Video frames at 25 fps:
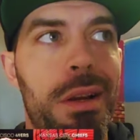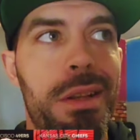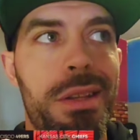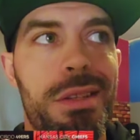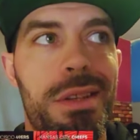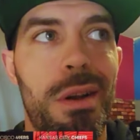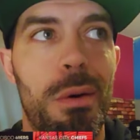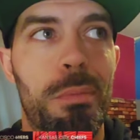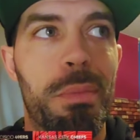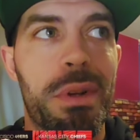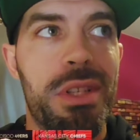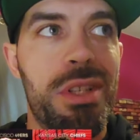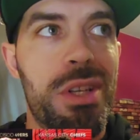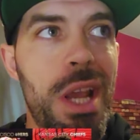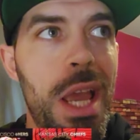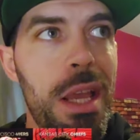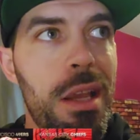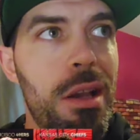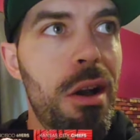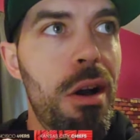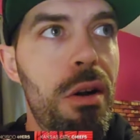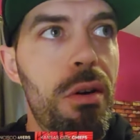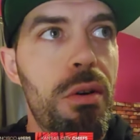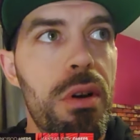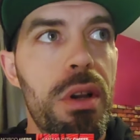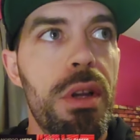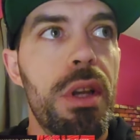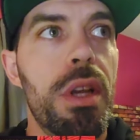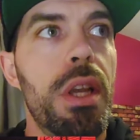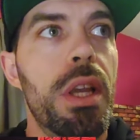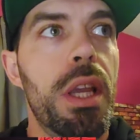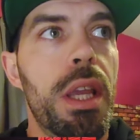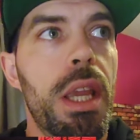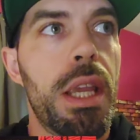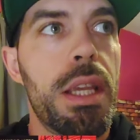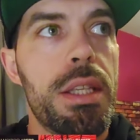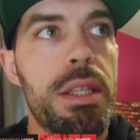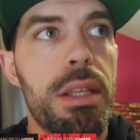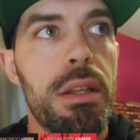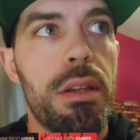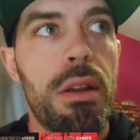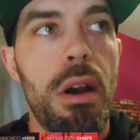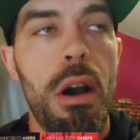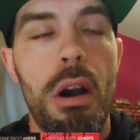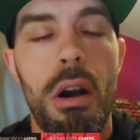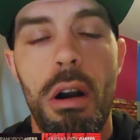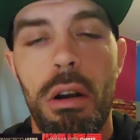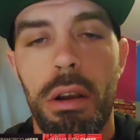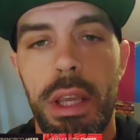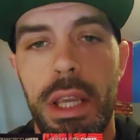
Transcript: So Pacheco, he's a dog.